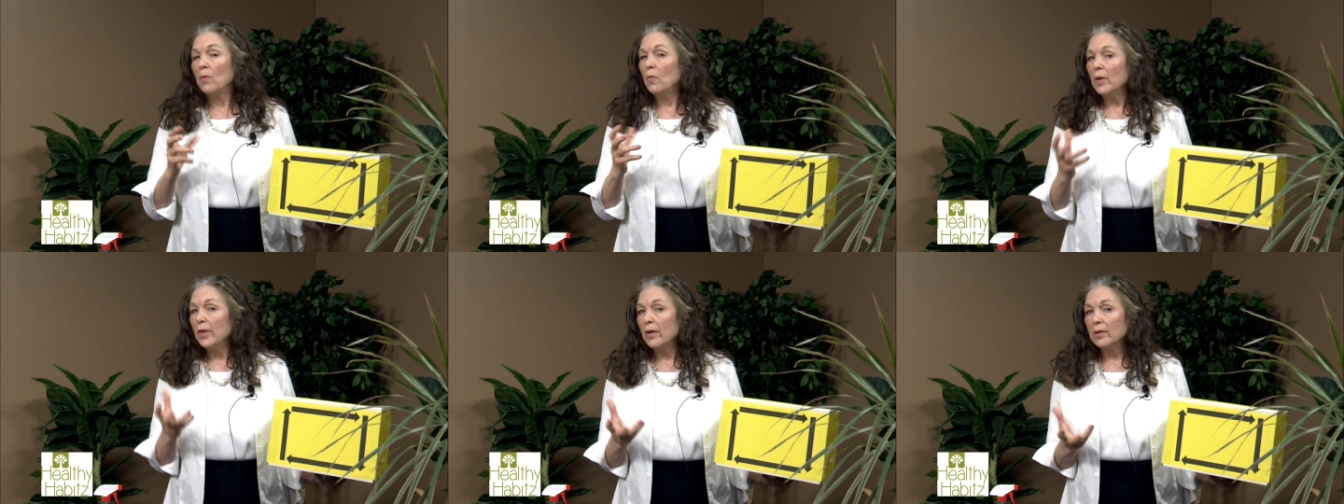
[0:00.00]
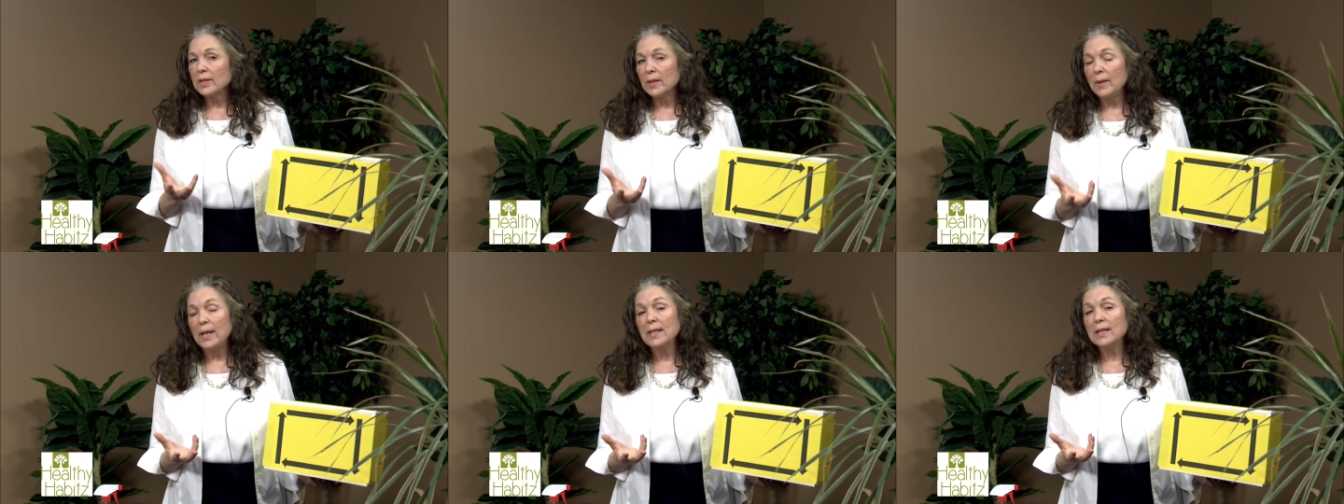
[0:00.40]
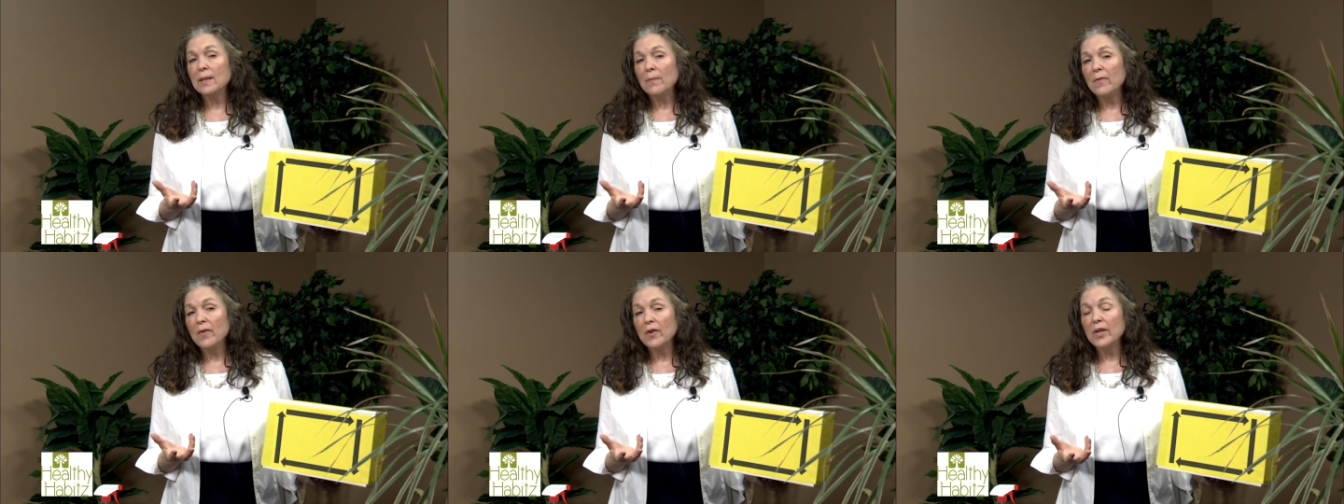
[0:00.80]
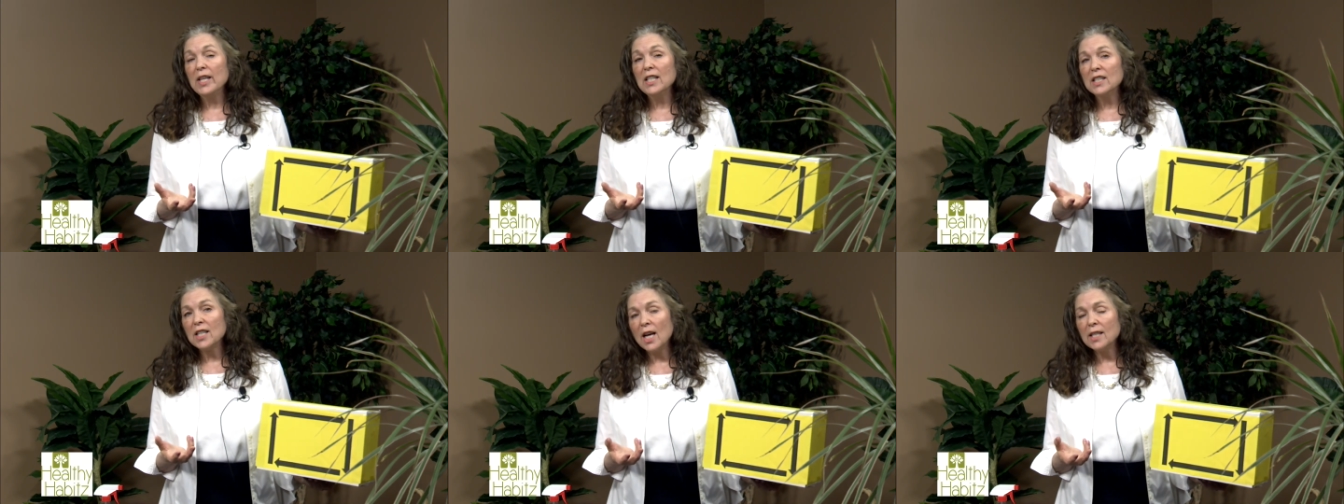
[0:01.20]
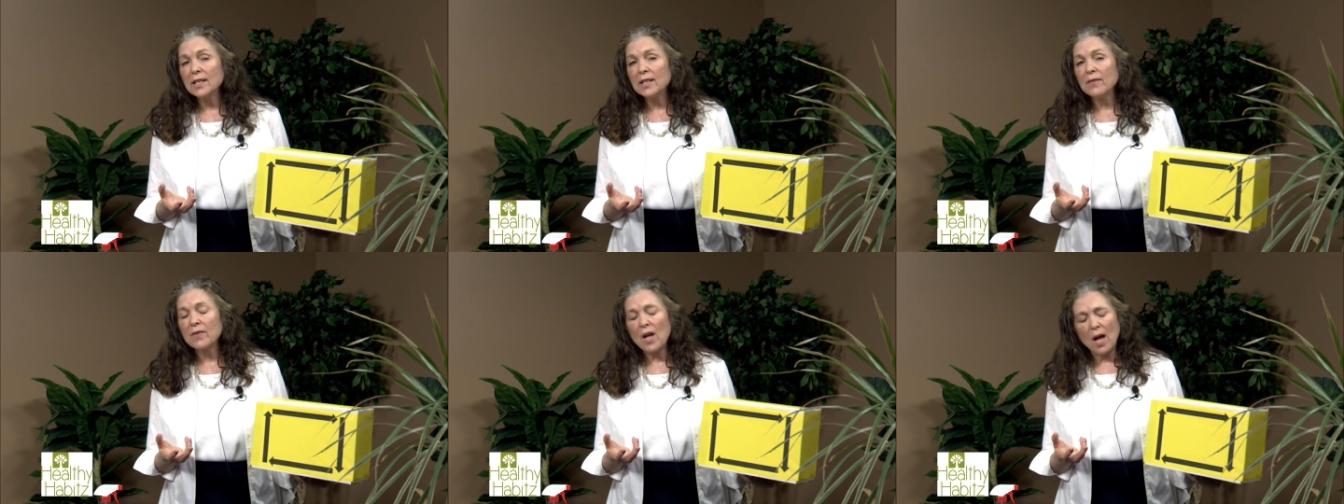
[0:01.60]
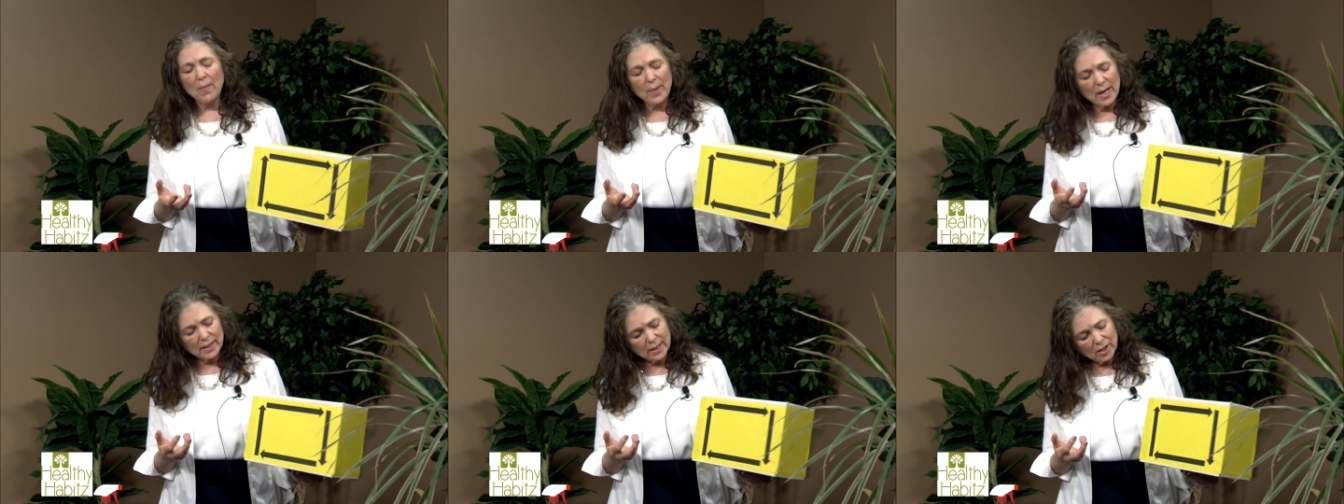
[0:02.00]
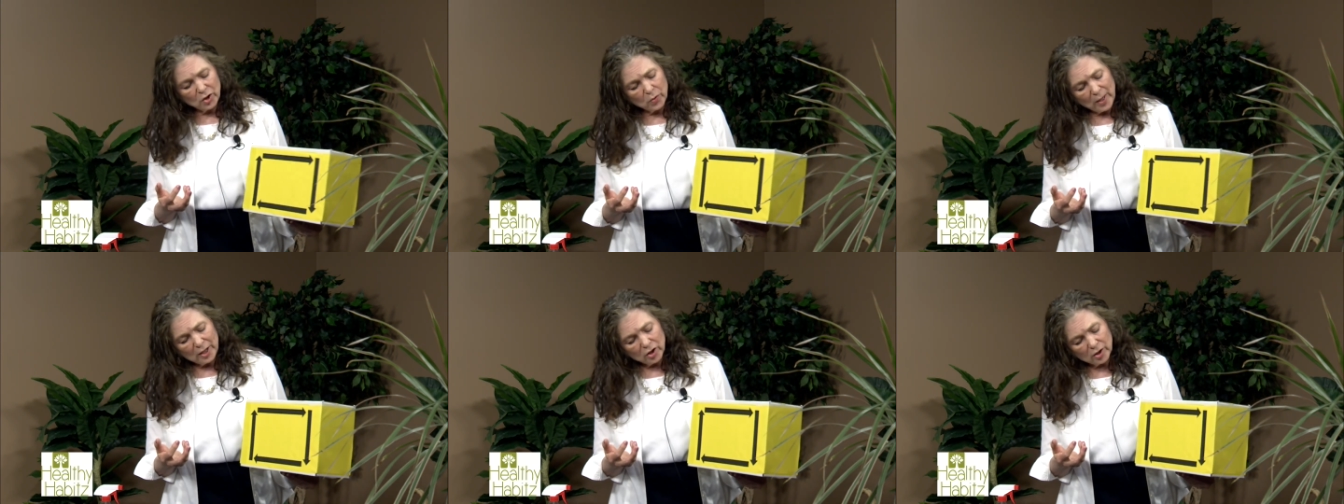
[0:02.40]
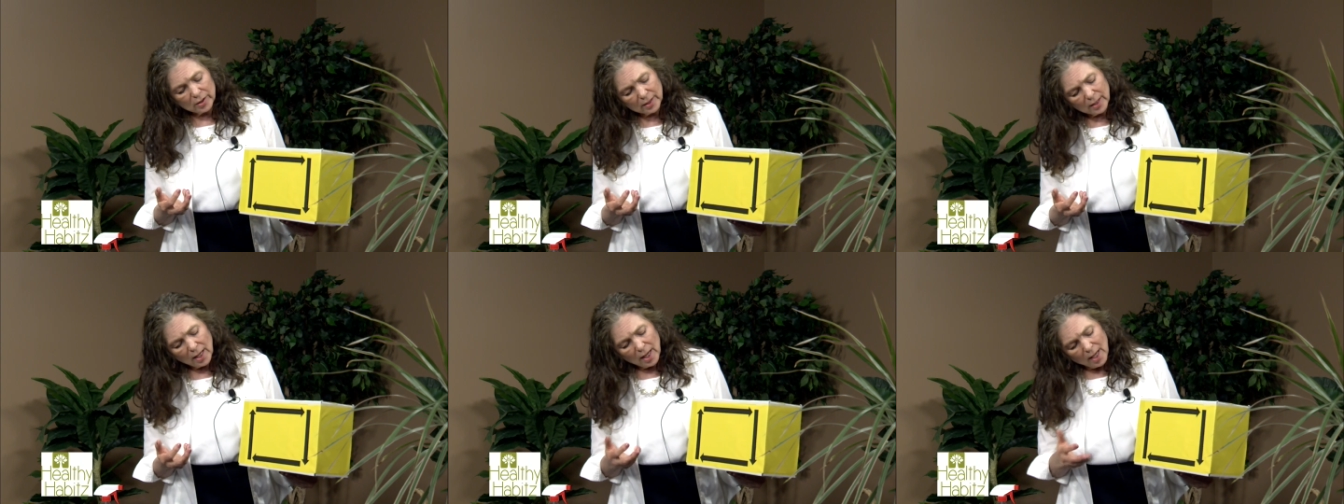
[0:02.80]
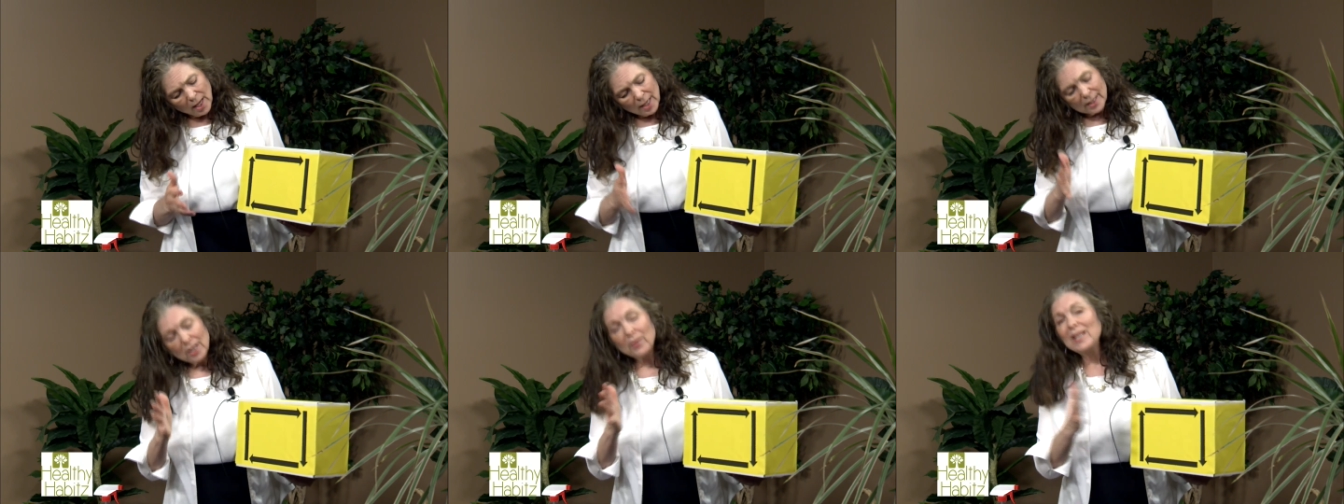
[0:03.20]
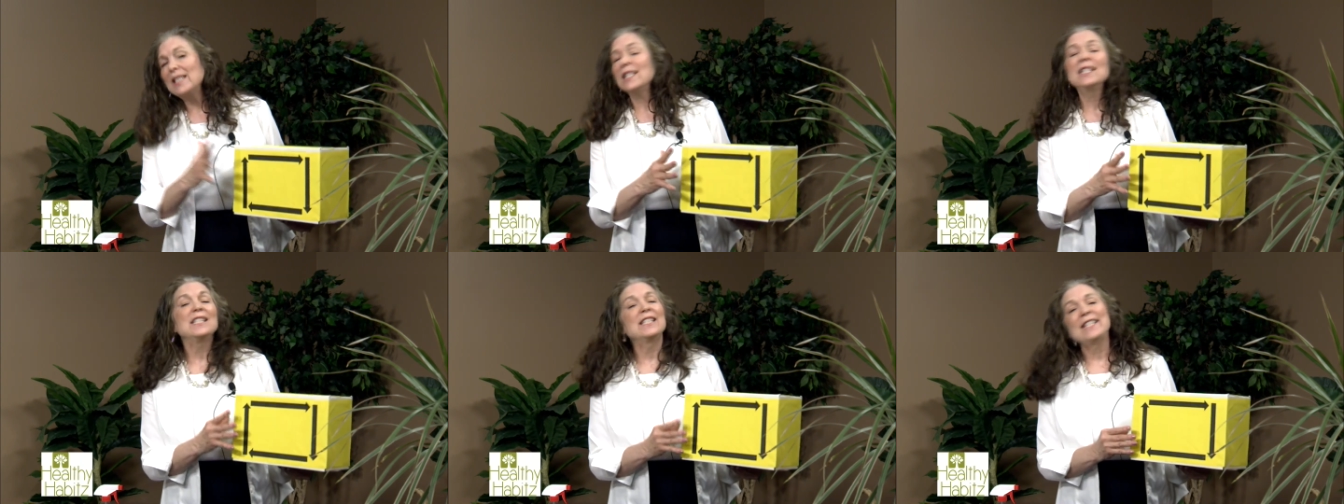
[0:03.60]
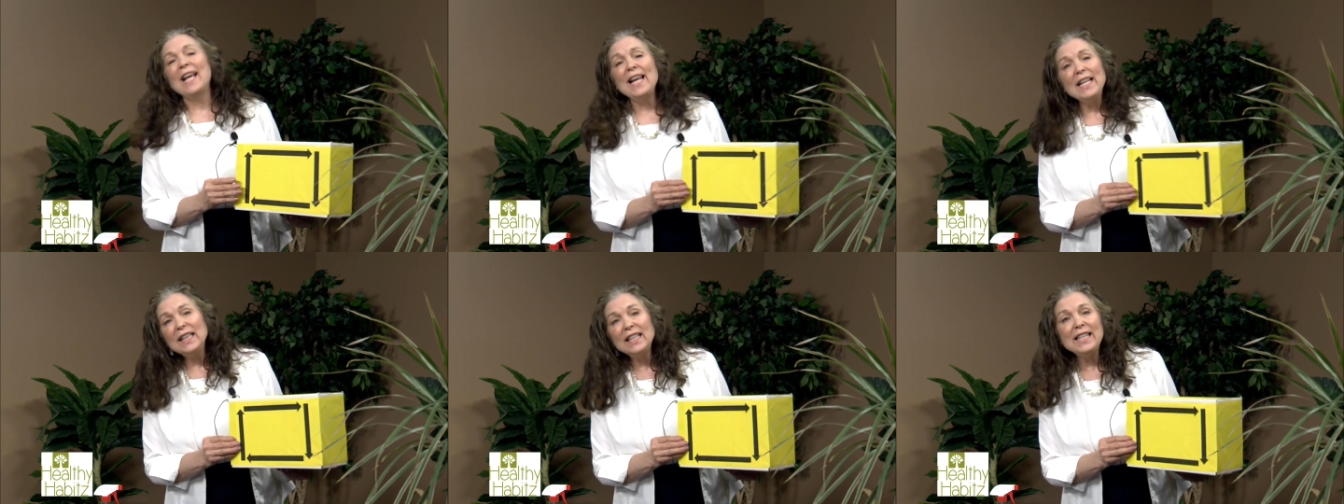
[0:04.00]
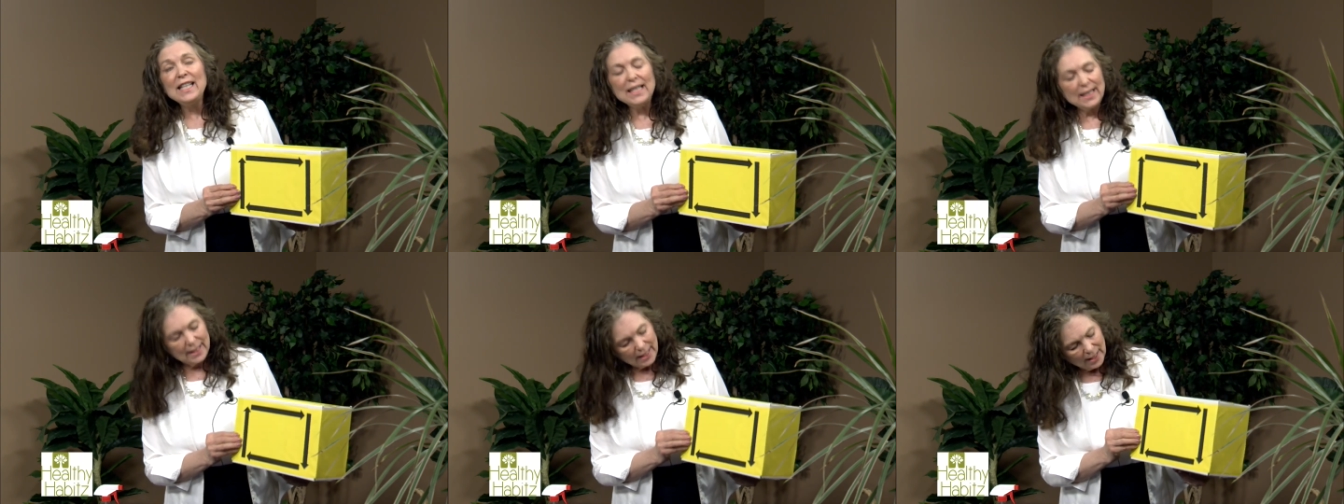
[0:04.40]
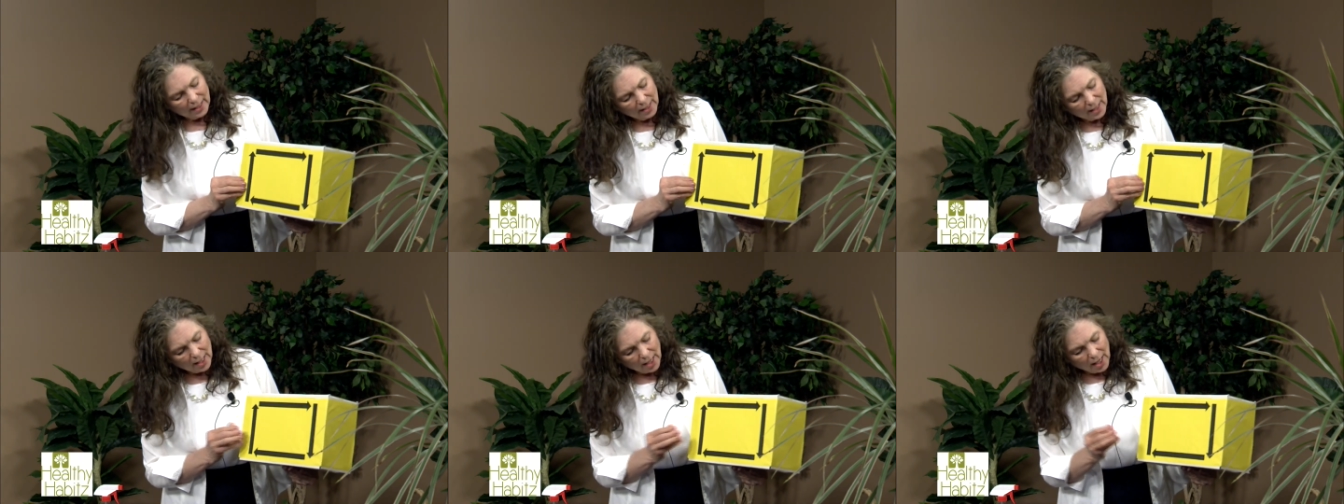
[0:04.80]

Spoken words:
when they're in some very intensive combat situations. So it's insanely easy.